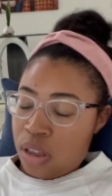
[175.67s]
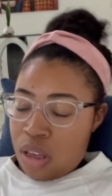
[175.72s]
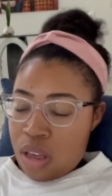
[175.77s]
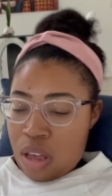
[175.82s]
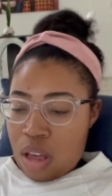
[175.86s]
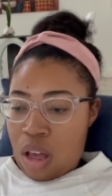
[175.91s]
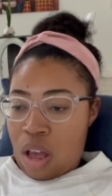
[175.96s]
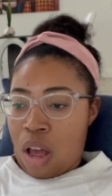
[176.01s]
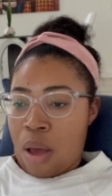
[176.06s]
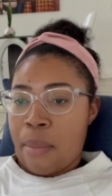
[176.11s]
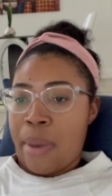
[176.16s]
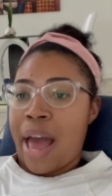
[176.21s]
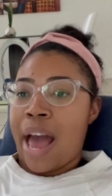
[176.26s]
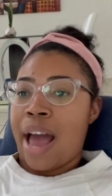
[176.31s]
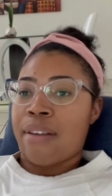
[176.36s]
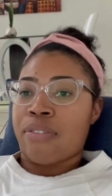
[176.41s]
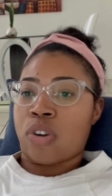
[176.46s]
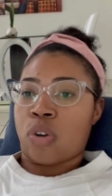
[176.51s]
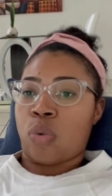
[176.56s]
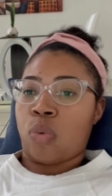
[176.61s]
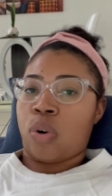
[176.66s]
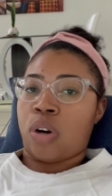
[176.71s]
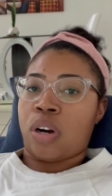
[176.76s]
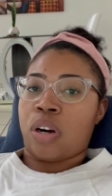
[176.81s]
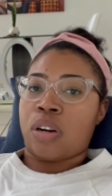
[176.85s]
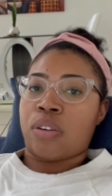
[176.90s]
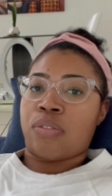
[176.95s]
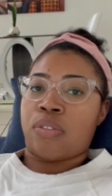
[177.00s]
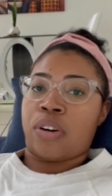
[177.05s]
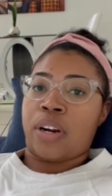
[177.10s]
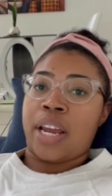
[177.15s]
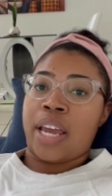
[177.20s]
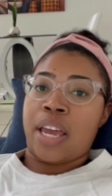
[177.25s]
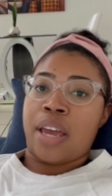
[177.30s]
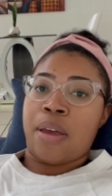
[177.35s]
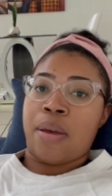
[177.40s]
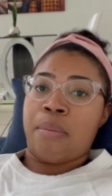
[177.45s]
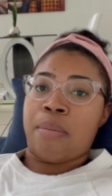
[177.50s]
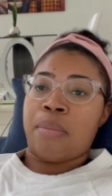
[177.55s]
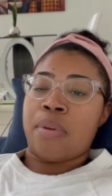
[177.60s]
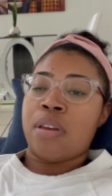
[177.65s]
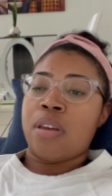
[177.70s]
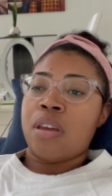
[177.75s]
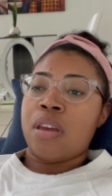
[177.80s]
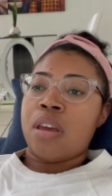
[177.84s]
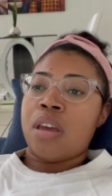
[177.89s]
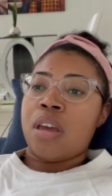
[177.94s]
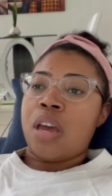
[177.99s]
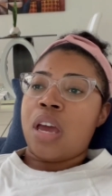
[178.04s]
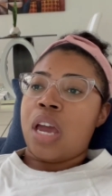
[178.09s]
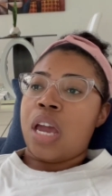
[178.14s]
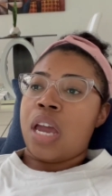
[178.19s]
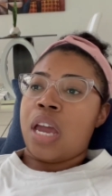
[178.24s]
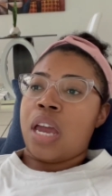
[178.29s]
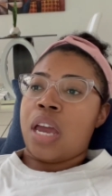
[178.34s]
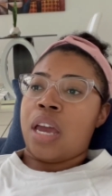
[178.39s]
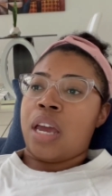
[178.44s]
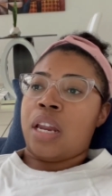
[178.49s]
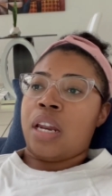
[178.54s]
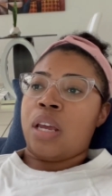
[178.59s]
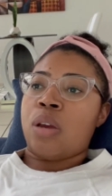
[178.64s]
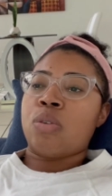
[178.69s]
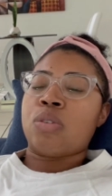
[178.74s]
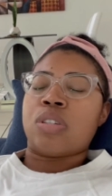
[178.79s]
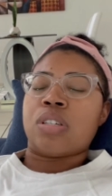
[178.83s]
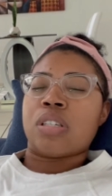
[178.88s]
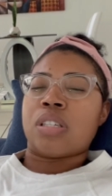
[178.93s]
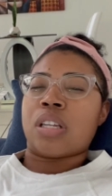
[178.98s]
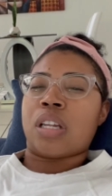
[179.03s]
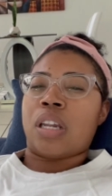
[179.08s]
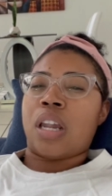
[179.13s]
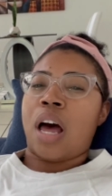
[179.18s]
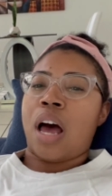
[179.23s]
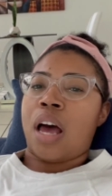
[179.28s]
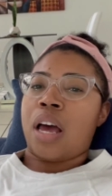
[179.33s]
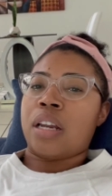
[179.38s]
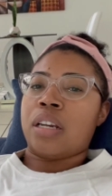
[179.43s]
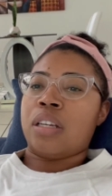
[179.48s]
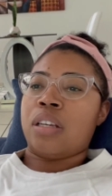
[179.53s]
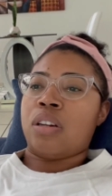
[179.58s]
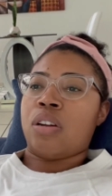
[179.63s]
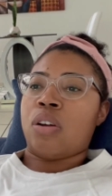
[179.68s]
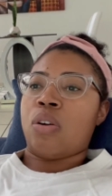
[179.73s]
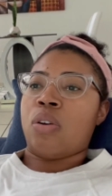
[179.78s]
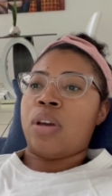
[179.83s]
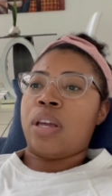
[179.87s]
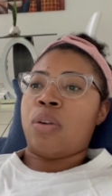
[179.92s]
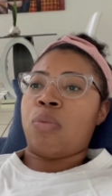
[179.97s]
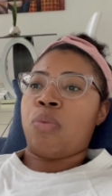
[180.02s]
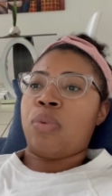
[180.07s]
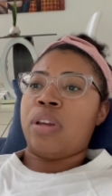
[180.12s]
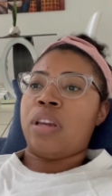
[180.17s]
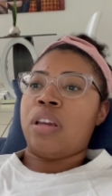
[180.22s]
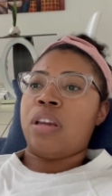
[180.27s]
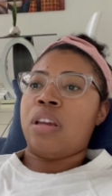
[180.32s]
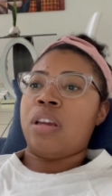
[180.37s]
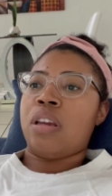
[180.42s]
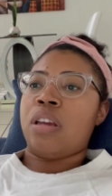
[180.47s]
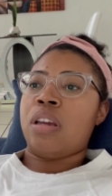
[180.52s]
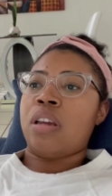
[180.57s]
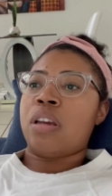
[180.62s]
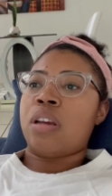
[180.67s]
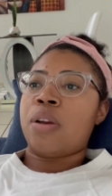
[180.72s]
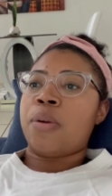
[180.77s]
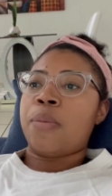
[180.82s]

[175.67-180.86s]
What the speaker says: after work for him. And it was just a lot, and we